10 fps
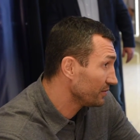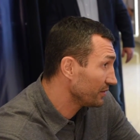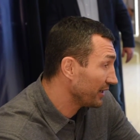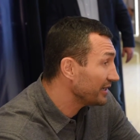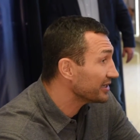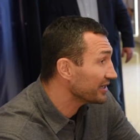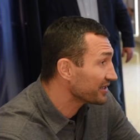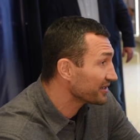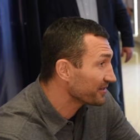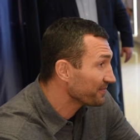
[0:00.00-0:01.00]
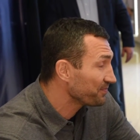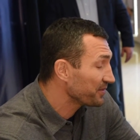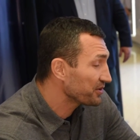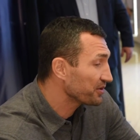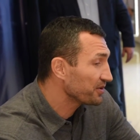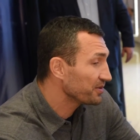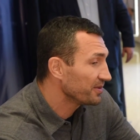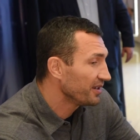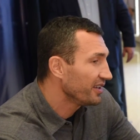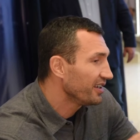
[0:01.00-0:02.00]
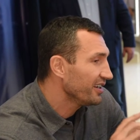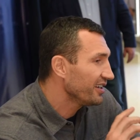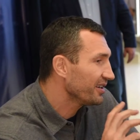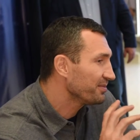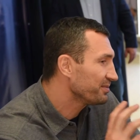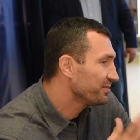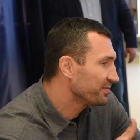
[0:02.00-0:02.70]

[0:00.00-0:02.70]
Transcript: where he sits. So, and I'm